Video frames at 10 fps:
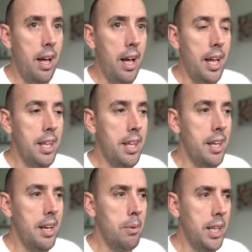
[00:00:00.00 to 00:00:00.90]
And
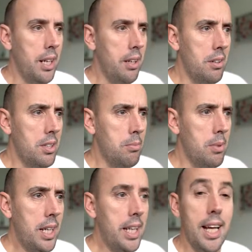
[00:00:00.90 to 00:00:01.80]
there we go. To
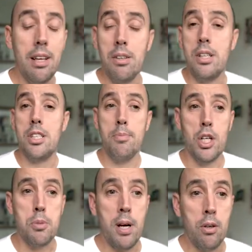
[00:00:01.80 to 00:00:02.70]
me that looks
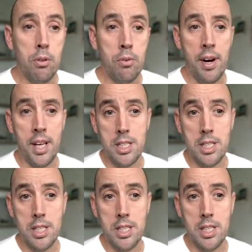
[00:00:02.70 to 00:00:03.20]
much better already.